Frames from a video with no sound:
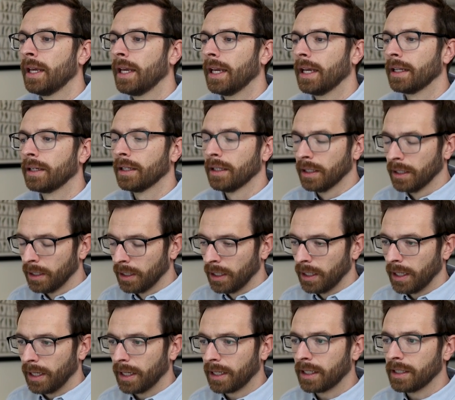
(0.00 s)
And
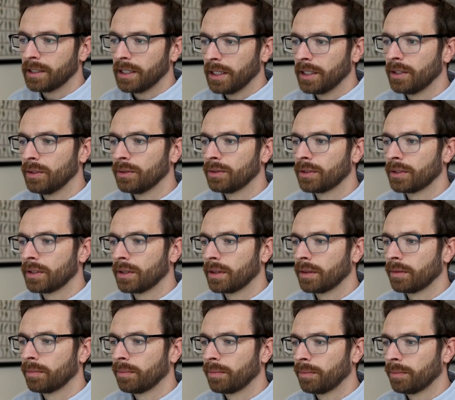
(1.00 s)
it continues
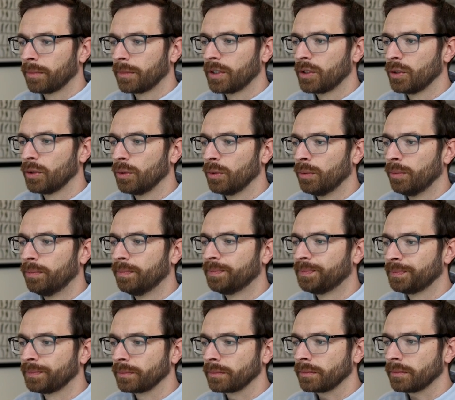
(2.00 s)
to
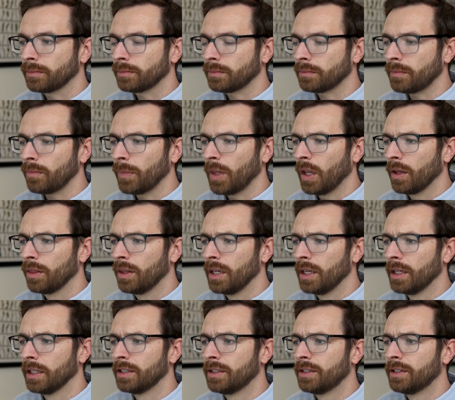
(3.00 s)

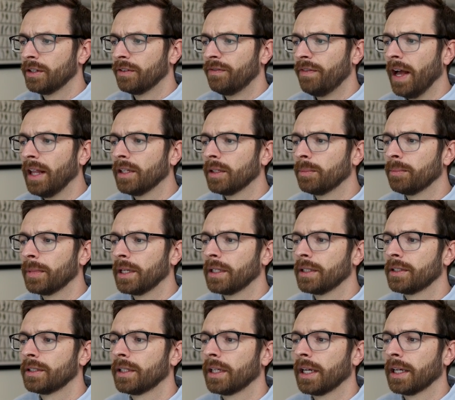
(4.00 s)
the
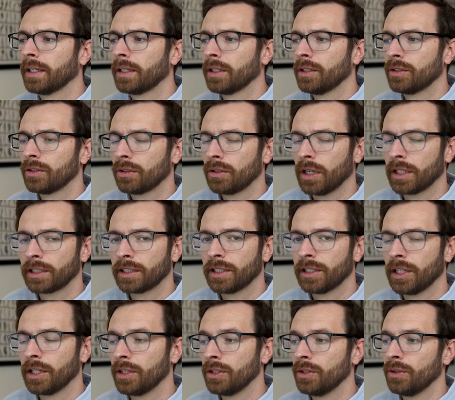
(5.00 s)
development and
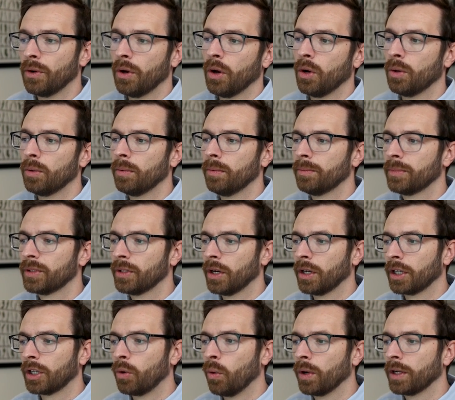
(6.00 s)
construction and new homes
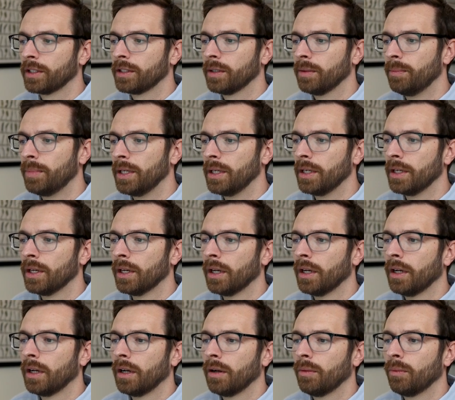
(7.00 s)
are going to be
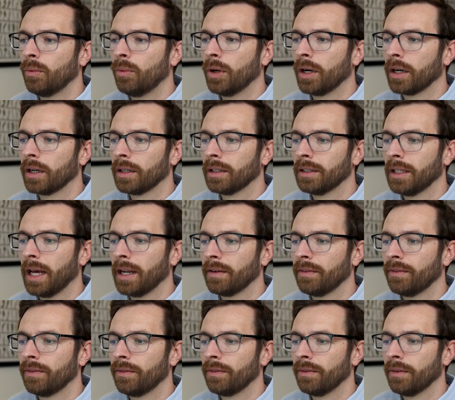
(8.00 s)
where a lot
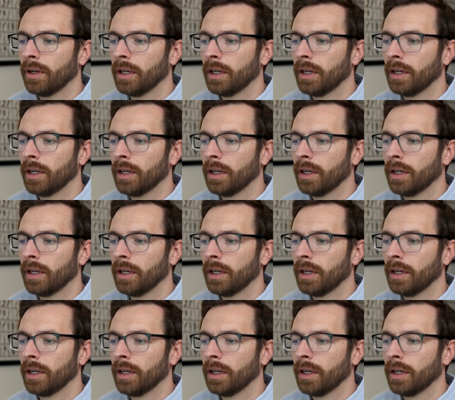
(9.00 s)
of,